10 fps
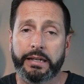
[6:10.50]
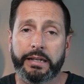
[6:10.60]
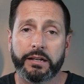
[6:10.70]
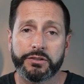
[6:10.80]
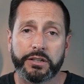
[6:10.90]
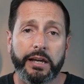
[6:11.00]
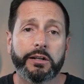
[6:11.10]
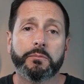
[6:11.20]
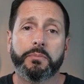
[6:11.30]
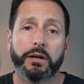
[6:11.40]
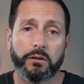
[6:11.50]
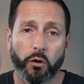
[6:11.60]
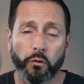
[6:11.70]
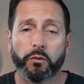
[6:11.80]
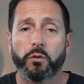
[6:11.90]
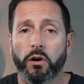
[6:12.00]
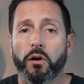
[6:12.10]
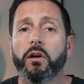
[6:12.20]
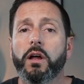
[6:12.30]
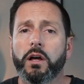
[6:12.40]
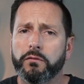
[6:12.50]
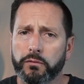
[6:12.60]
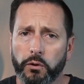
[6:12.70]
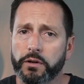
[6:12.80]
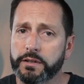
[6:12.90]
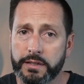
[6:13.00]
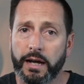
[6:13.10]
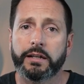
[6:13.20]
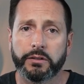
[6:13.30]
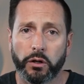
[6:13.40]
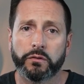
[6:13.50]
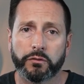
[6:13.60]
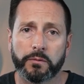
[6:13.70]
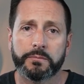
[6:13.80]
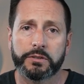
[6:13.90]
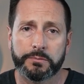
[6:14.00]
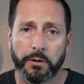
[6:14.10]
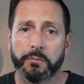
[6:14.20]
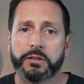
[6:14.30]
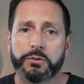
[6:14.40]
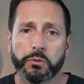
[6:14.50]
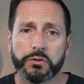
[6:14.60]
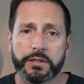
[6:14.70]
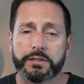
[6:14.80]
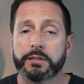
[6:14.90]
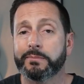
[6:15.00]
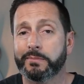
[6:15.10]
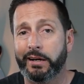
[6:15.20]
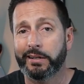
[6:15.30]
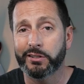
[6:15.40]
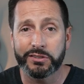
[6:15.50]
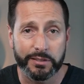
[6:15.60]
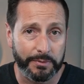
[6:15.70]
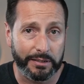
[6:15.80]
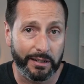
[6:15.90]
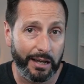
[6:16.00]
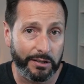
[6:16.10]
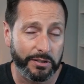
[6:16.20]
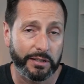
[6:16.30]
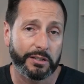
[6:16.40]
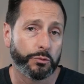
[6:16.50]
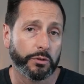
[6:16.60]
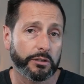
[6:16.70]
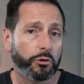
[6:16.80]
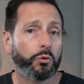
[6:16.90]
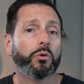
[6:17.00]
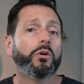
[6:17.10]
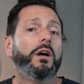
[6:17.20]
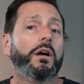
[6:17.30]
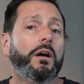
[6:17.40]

any educator, but overall, Overall, Florida's not known for a public school system. Now, here's something that I actually think is really cool.